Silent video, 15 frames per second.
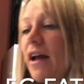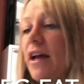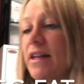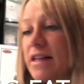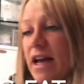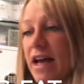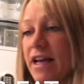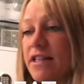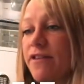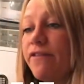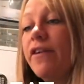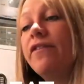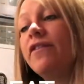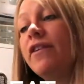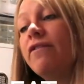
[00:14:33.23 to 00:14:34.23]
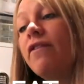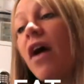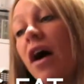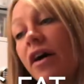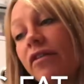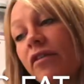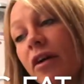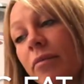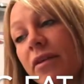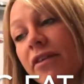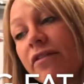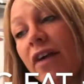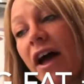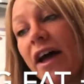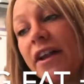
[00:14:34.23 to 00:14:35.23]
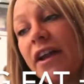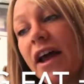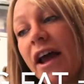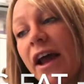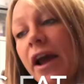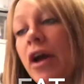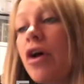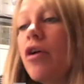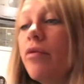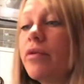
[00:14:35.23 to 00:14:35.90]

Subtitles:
a day to 55 grams of fat a day,